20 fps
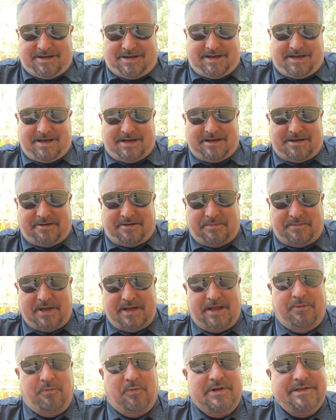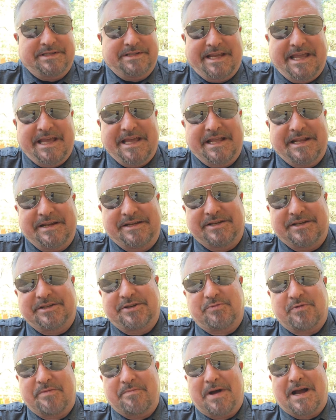And once again, just
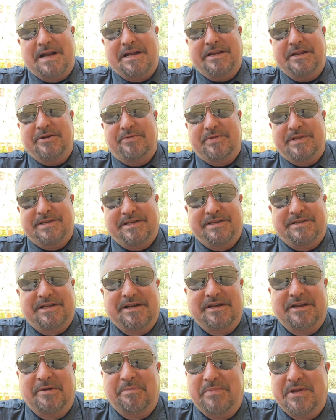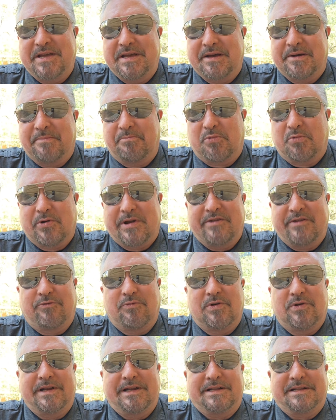to remind you, this is going to be a brief
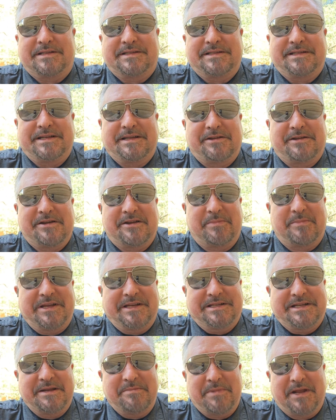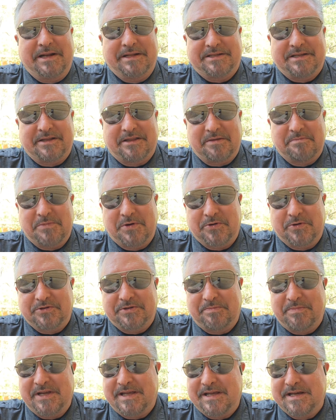one. It's going to be 10 minutes at the
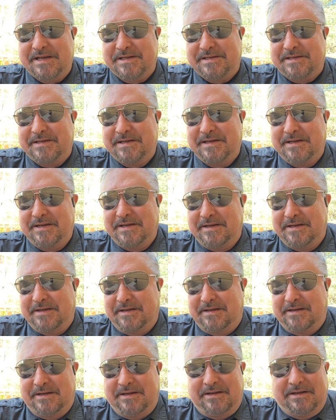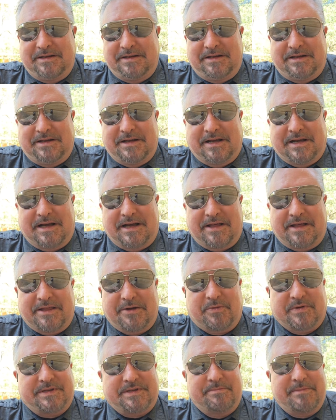most, because there
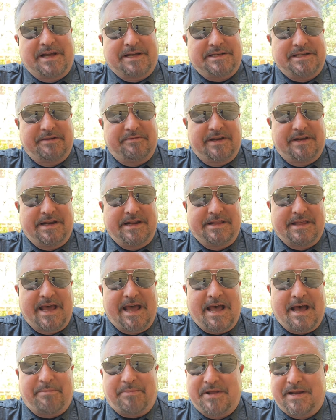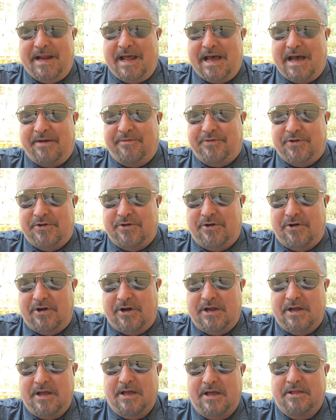was some activity that happened after
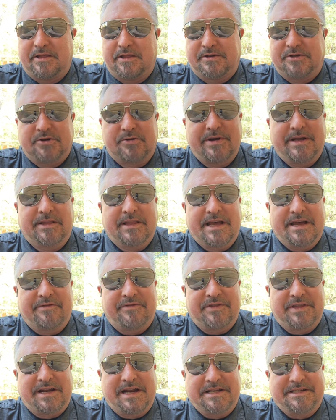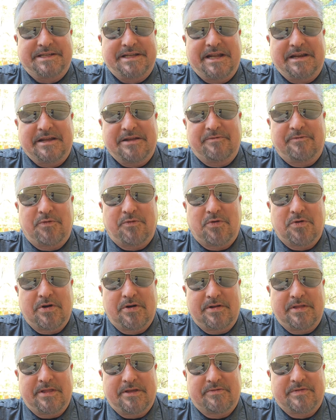the jury left that I stayed in for.
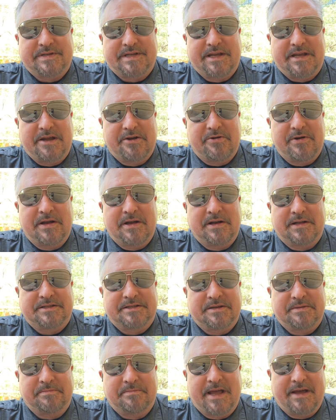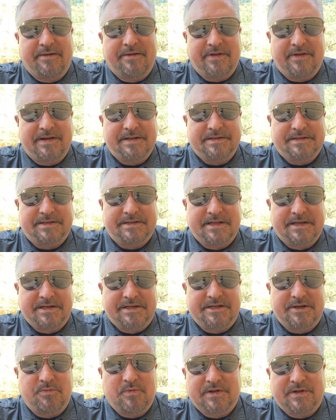There was a hearing on some evidence that
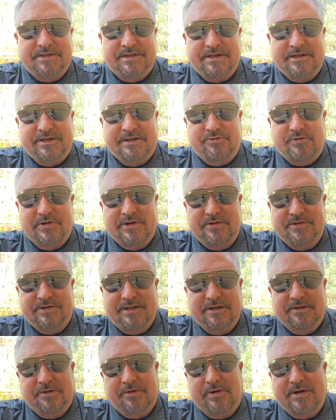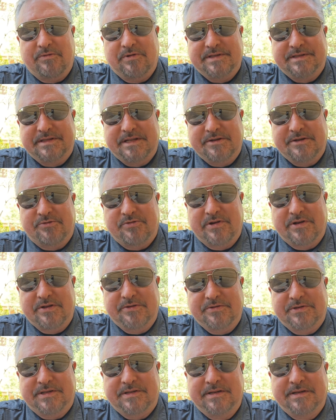she wants to introduce, that Lori wants to
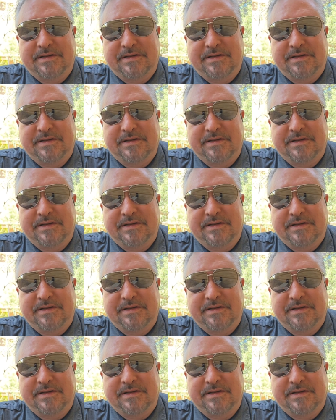introduce.